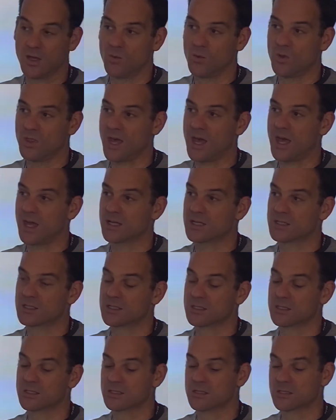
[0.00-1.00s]
With
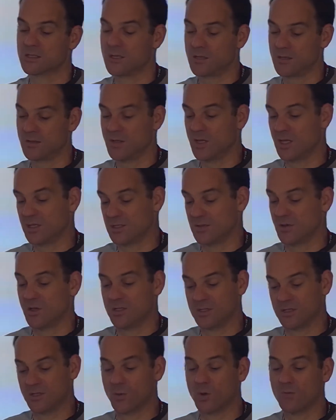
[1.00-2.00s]
Haxe,
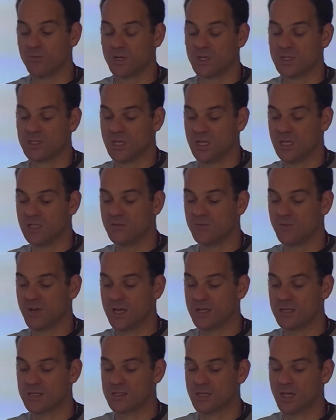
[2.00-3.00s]
it's equivalent as an
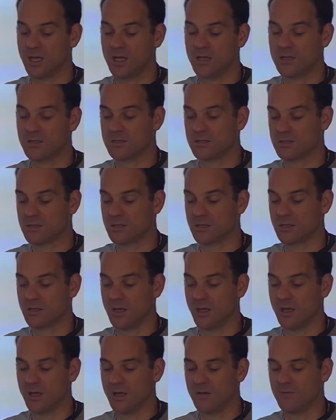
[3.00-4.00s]
interface, and
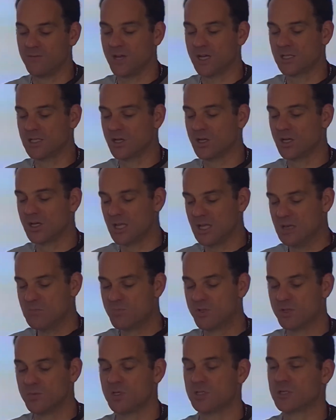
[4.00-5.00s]
in fact you can
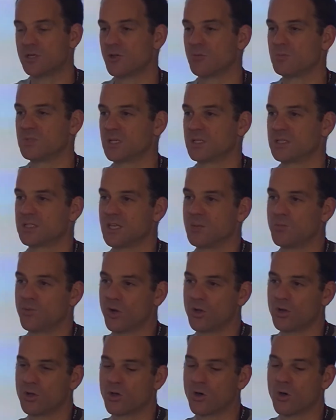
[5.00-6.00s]
implement an Objective-C
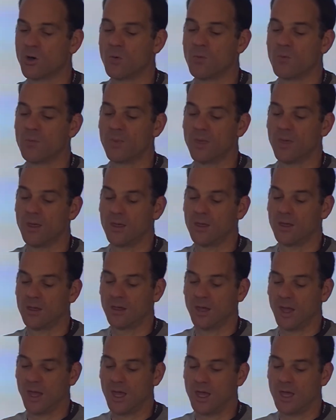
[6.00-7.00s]
protocol
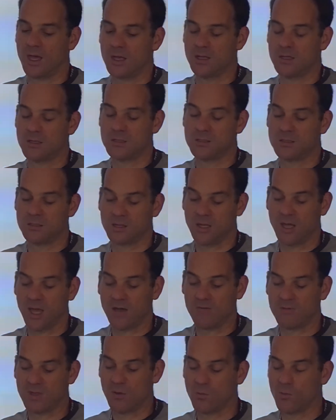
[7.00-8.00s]
and
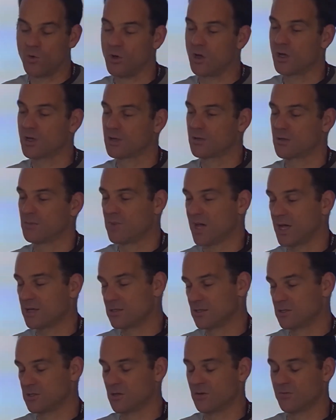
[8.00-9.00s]
have that work,
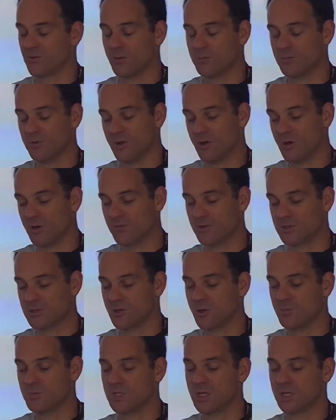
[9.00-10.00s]
pass yourself off as
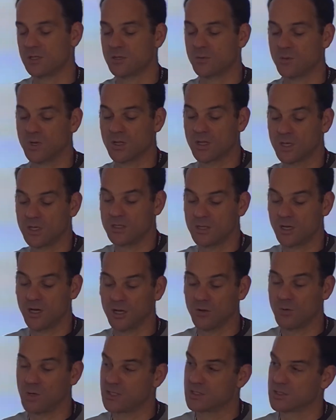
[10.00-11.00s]
an object to one of these
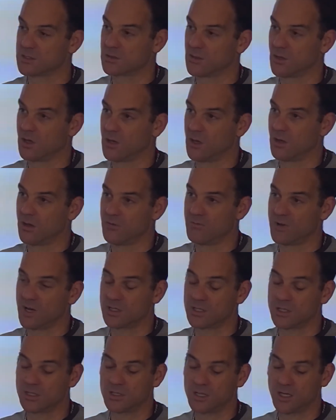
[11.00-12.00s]
iOS
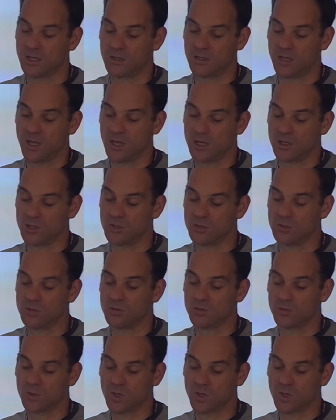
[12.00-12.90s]
functions, and it should